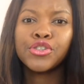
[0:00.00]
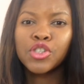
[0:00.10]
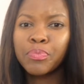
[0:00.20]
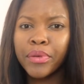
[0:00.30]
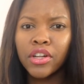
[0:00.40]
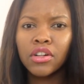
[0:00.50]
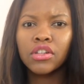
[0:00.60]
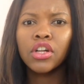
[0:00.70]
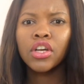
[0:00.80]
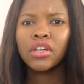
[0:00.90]
You
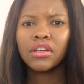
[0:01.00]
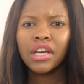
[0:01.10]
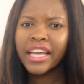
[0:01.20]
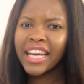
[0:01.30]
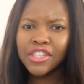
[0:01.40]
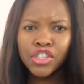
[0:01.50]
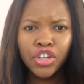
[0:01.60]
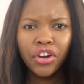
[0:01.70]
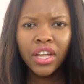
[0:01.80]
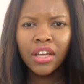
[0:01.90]
spill, it gets
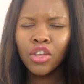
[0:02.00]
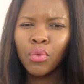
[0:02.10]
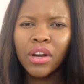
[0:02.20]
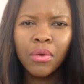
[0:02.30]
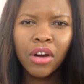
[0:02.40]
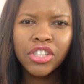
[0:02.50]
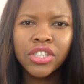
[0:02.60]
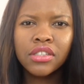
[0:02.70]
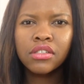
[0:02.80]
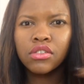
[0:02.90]
dirty, you want to
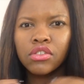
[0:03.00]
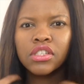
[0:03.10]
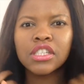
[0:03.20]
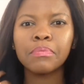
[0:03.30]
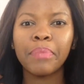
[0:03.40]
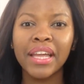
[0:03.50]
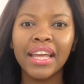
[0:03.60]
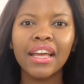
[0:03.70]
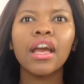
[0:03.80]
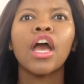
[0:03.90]
wash it, so you need
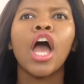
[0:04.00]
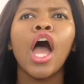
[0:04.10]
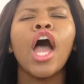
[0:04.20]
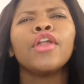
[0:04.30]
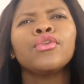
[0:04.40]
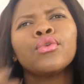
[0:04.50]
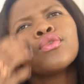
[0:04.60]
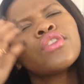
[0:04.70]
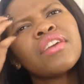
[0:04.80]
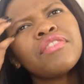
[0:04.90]
bedding. And
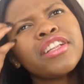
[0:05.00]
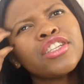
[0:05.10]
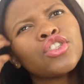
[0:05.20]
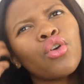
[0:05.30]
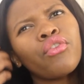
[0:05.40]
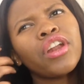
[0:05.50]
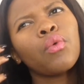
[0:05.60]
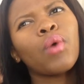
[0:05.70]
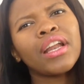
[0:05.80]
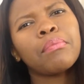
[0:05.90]
you definitely don't really
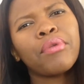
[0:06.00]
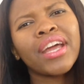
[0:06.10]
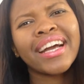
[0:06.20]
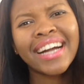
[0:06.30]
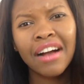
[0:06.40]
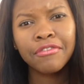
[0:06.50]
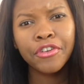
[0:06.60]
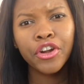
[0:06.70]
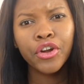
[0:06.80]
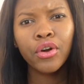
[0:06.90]
want to bring a
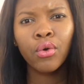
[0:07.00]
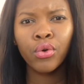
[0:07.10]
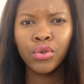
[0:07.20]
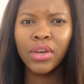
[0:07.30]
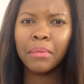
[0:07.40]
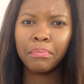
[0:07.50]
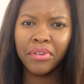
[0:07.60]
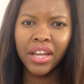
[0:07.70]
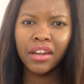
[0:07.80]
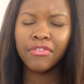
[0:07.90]
comforter, or you can
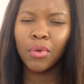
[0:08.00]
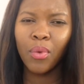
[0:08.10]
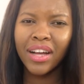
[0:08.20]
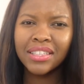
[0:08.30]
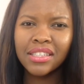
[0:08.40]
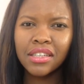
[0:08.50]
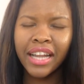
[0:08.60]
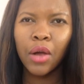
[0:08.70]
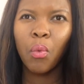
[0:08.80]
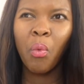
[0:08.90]
bring it if you want,
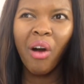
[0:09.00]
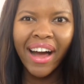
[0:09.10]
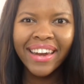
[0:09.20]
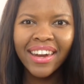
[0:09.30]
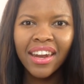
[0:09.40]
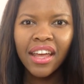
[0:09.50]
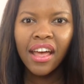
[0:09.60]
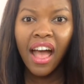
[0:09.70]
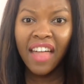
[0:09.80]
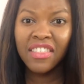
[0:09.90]
like 1,
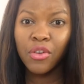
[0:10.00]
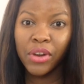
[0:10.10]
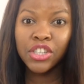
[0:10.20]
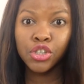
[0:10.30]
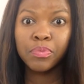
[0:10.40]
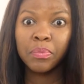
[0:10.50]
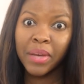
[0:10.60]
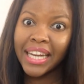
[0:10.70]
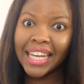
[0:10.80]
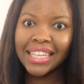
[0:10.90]
and the rest should be
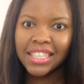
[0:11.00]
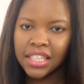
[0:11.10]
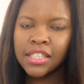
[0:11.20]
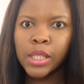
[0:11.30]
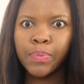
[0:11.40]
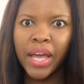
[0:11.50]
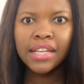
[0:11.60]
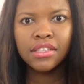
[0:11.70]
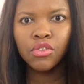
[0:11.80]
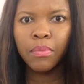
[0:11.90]
bedding.
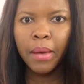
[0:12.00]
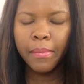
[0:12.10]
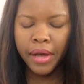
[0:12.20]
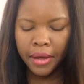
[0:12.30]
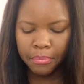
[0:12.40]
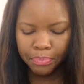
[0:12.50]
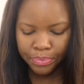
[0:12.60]
Space, remember?